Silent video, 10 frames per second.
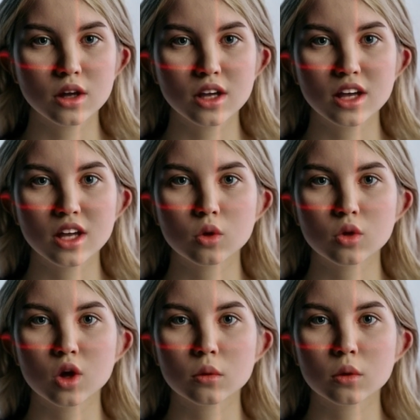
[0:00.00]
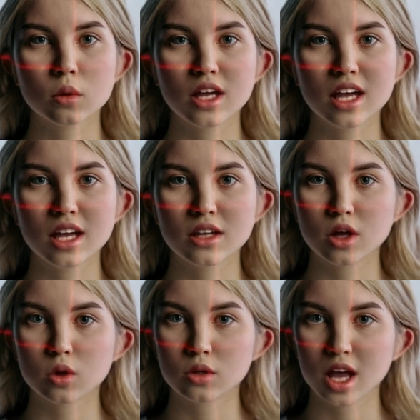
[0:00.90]
and then use our public key
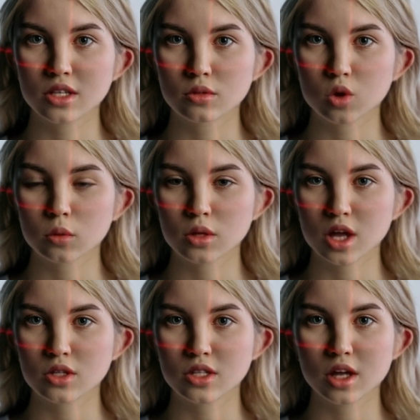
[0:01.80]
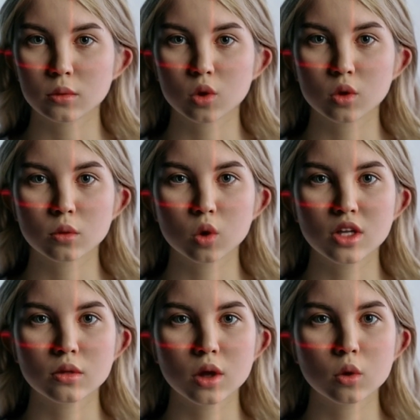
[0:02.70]
Q and the formula to compute a
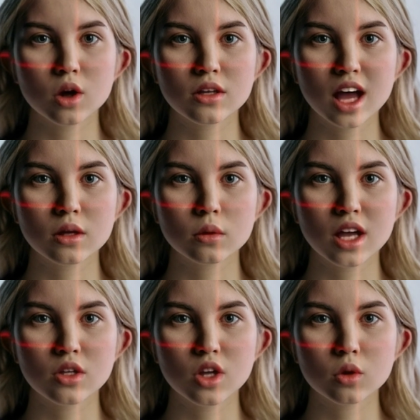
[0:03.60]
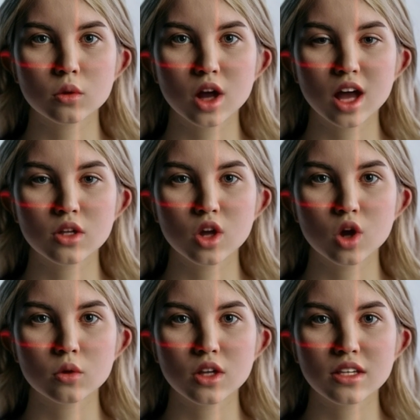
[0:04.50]
points P1 and P2 on the
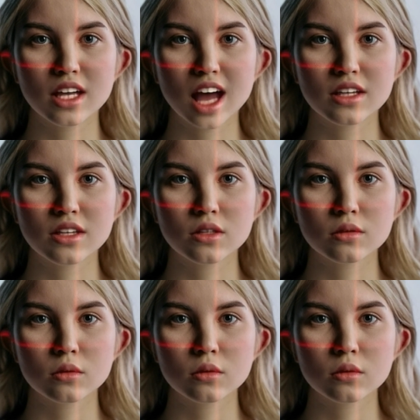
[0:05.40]
curve east as